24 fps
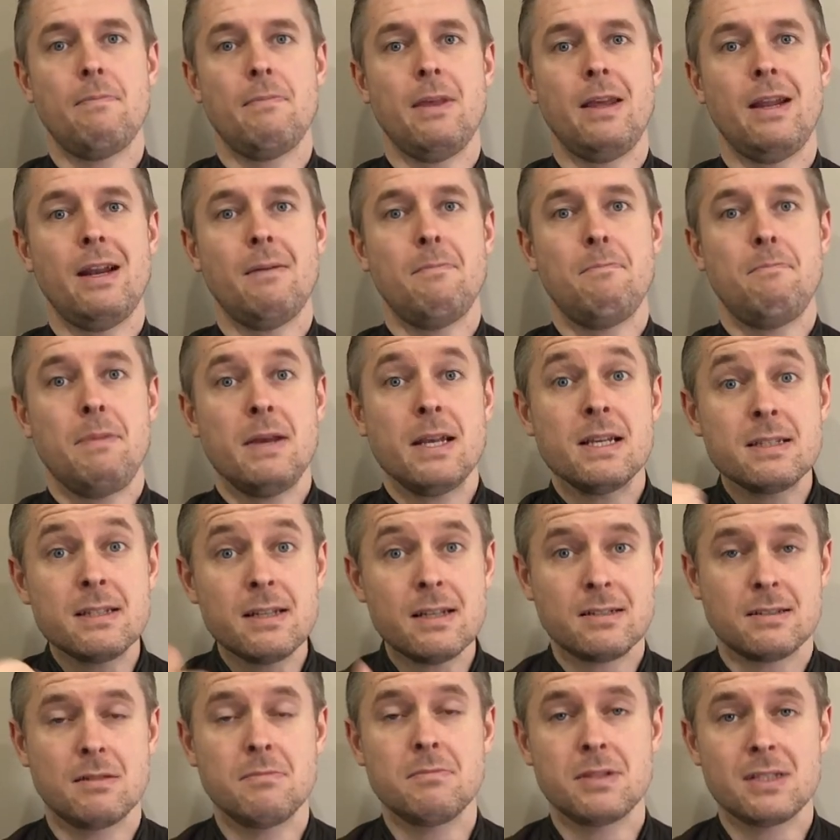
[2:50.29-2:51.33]
In a
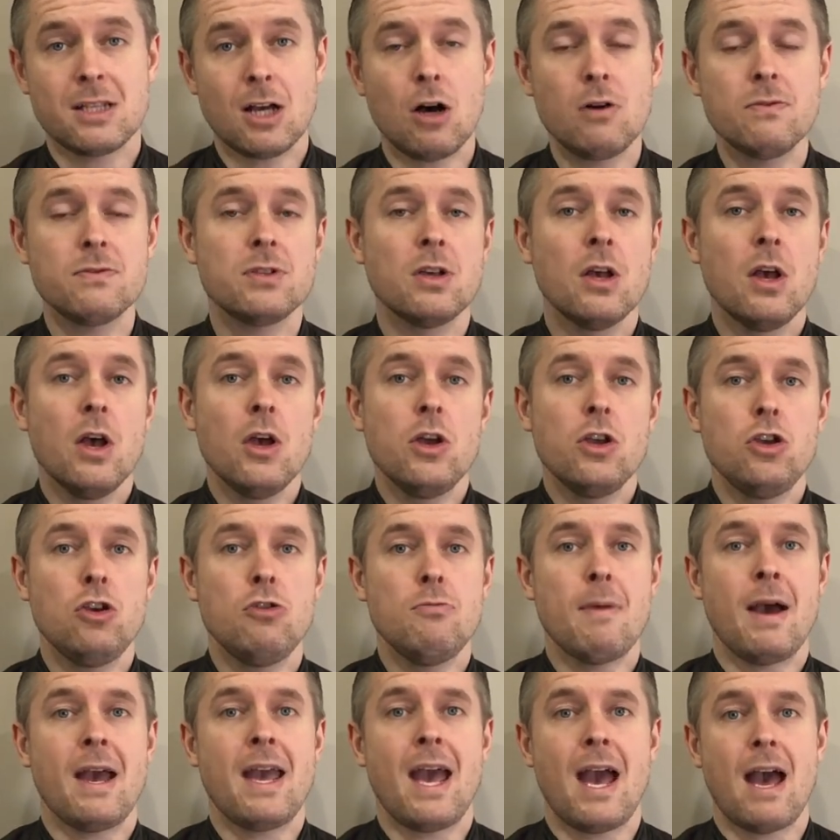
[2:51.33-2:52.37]
business themselves, you
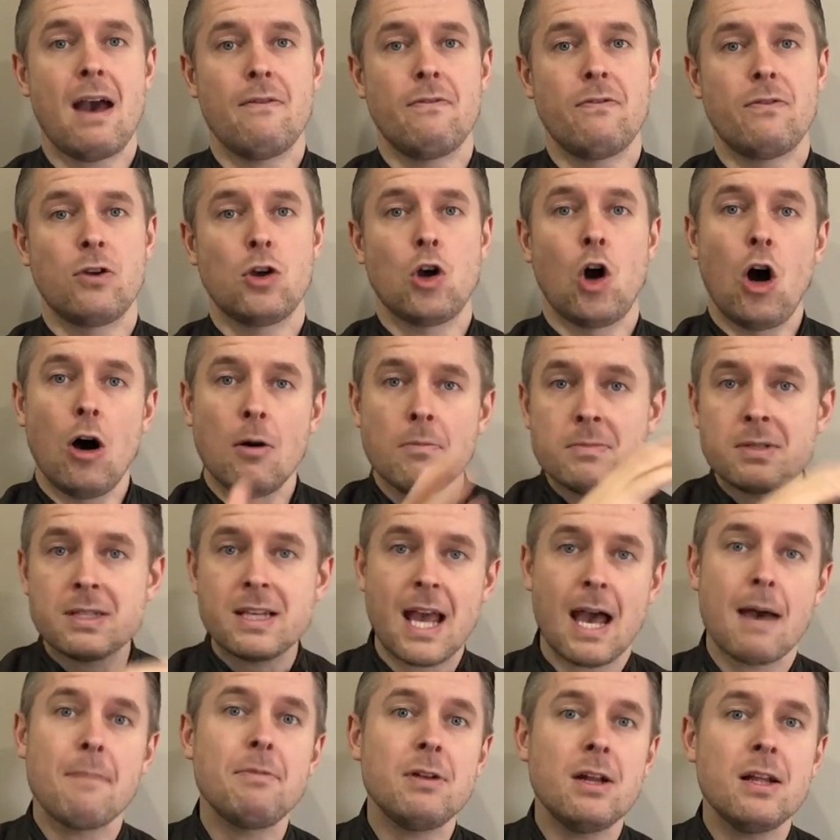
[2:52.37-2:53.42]
may have comms
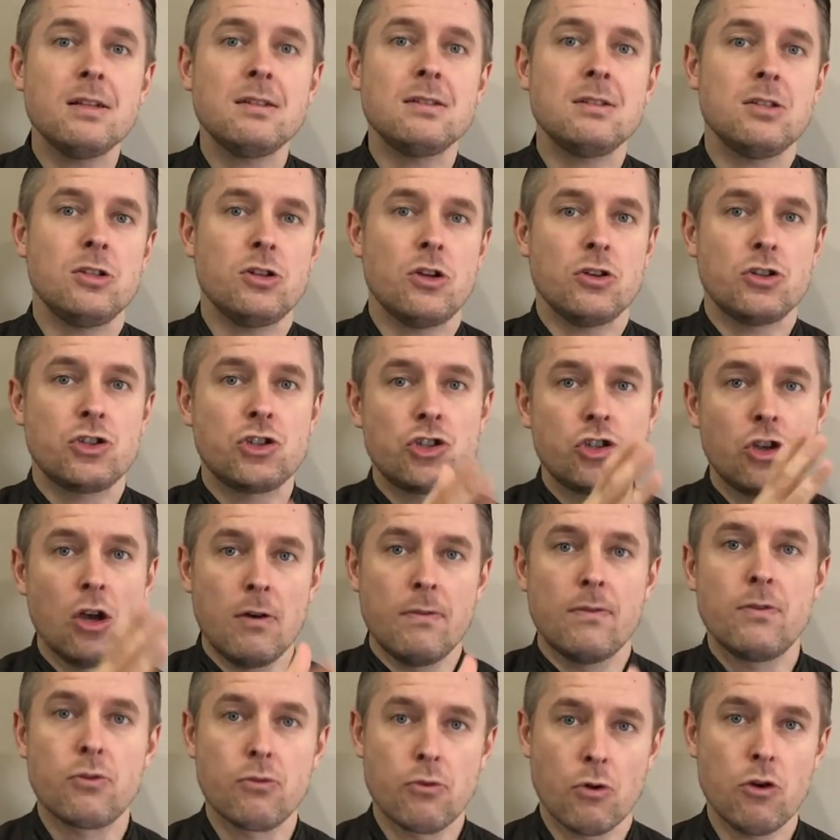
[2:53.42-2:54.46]
cabinets,
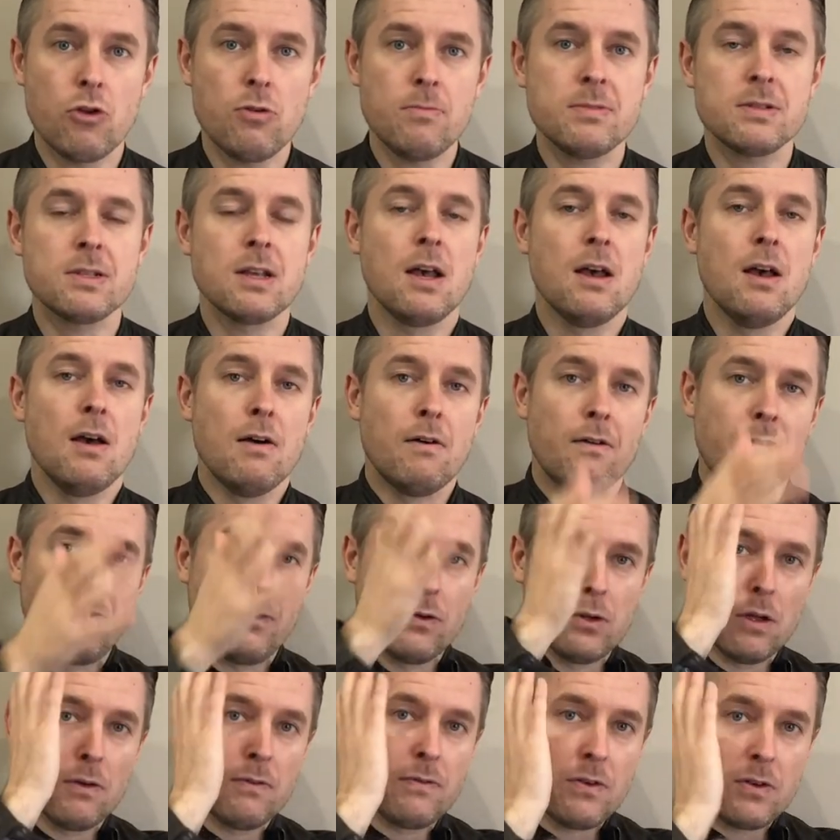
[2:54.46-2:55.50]
server rooms
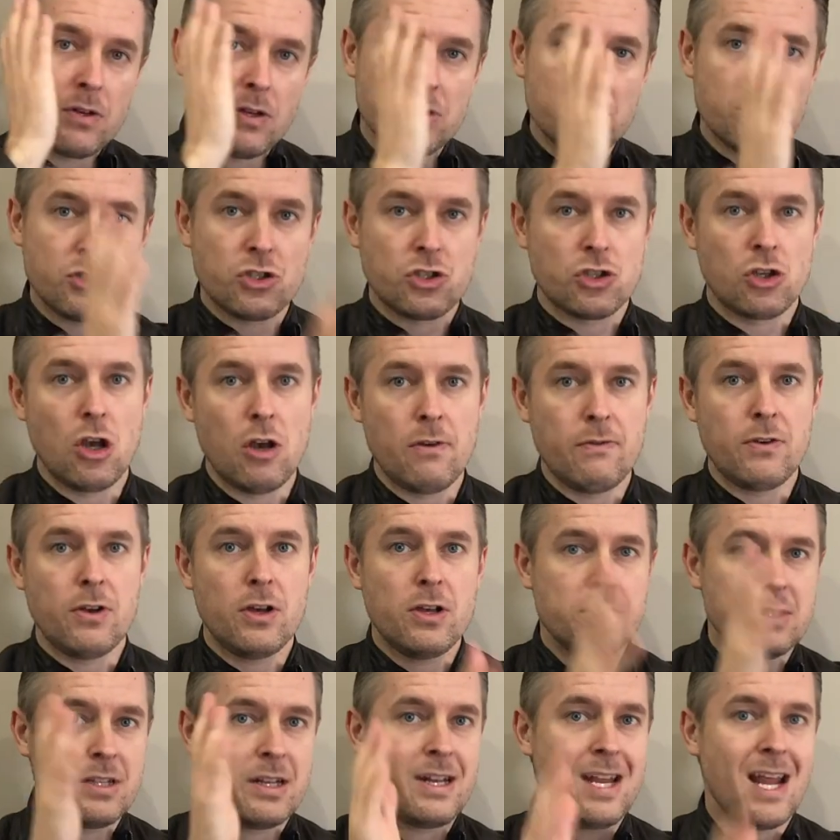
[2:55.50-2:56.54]
full of
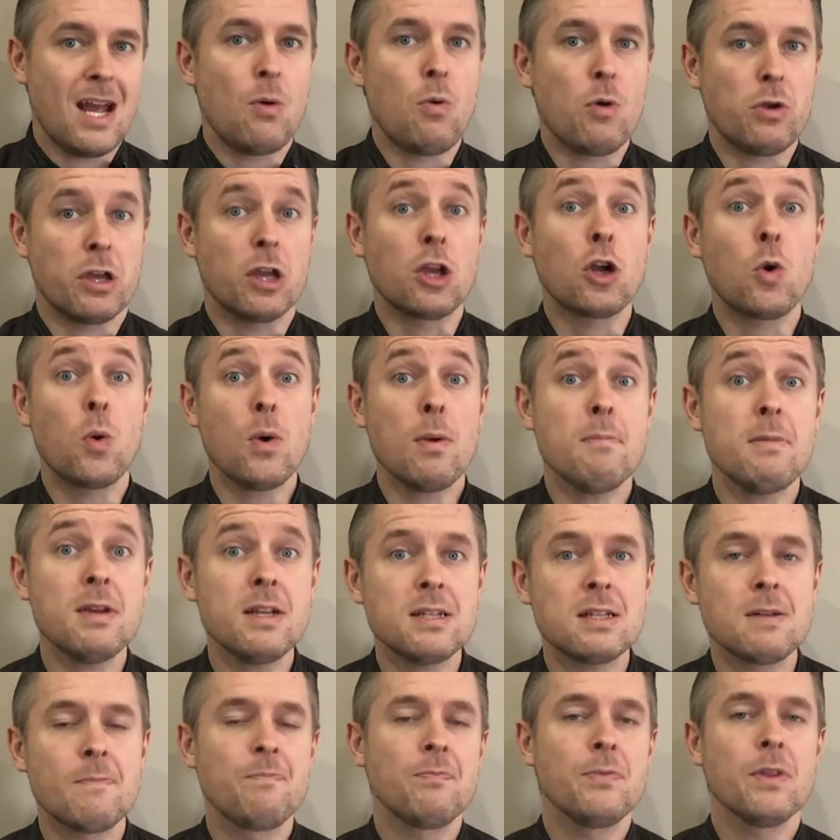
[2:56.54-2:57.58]
servers and network
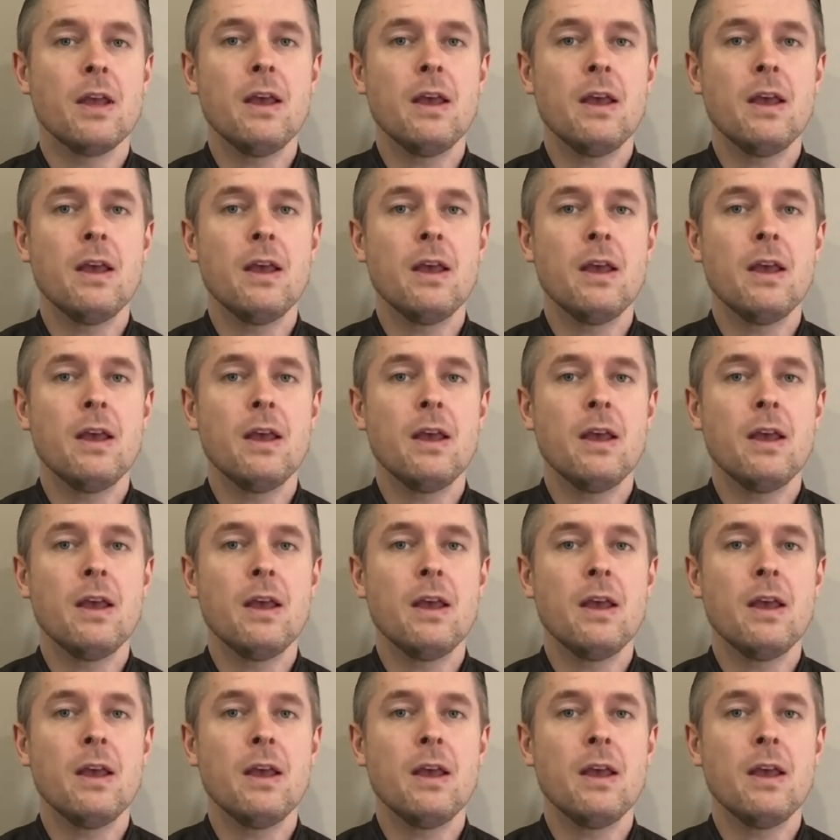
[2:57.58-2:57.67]
equipment.